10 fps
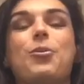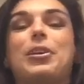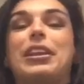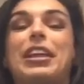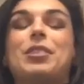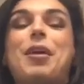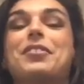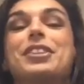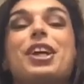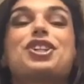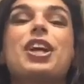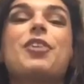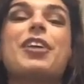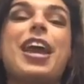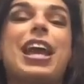We let them have a
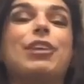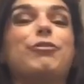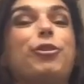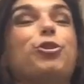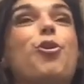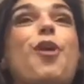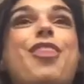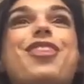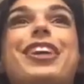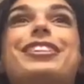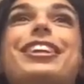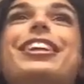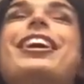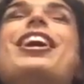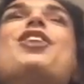touchdown and a field goal, and that's it.